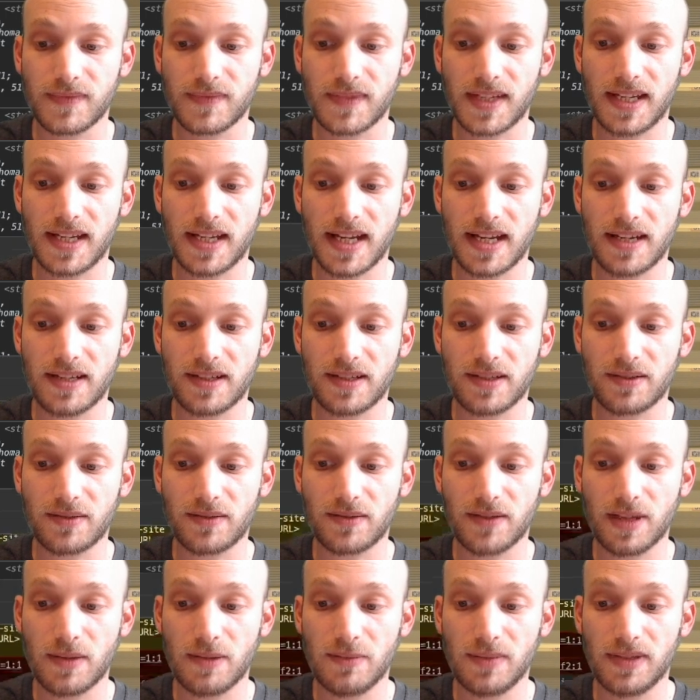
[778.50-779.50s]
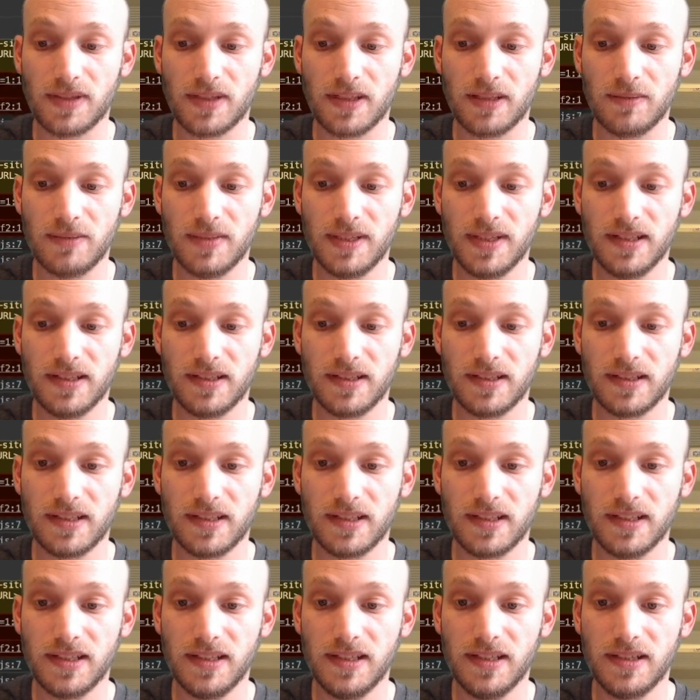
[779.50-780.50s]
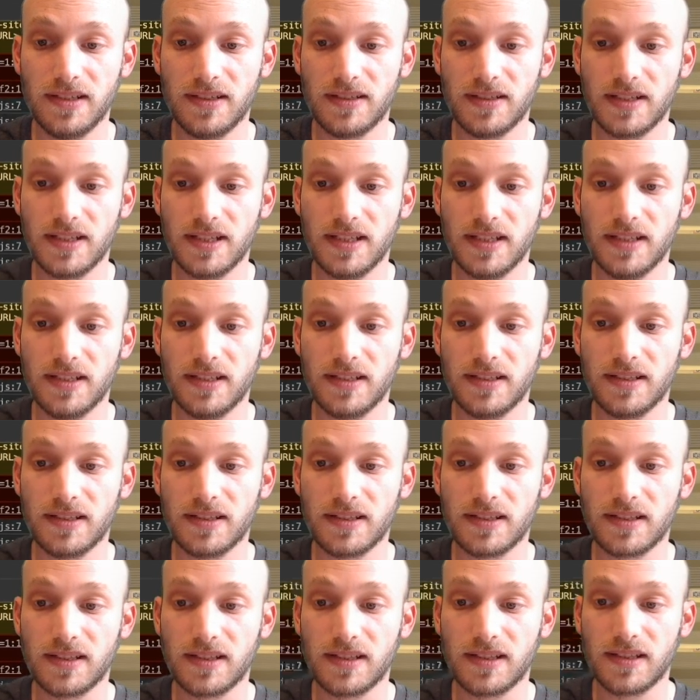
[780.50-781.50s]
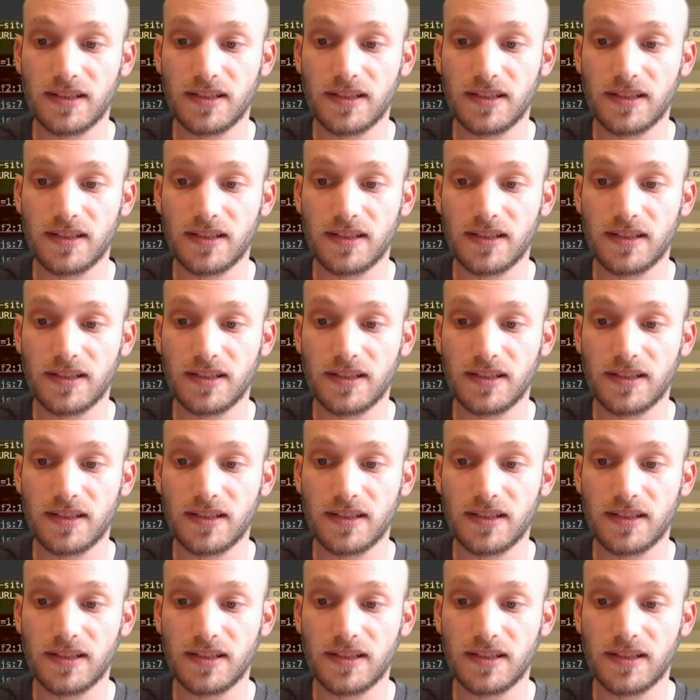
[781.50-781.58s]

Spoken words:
and I just scroll up a little bit, here is